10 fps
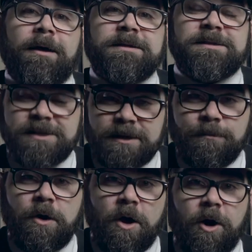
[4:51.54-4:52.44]

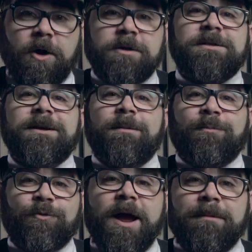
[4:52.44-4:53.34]
Sigma Art
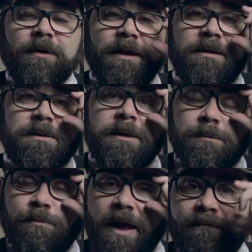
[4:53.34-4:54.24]
prime lens is
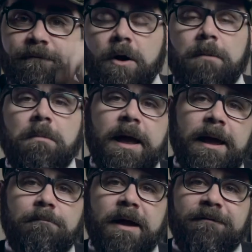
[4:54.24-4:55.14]
by far
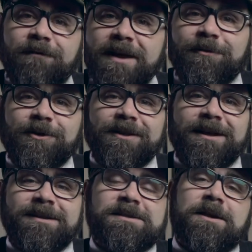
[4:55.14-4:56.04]
my favorite
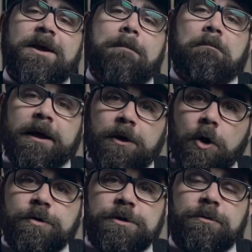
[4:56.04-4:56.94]
lens, my
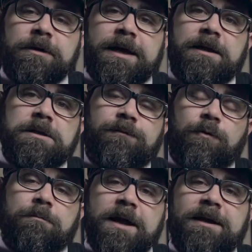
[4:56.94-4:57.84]
go-to lens
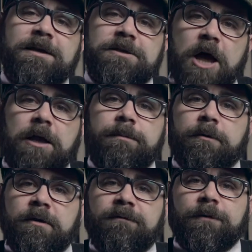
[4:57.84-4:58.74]
for making
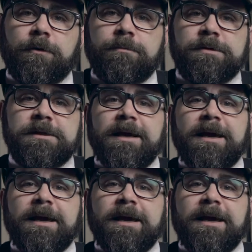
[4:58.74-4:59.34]
documentary films.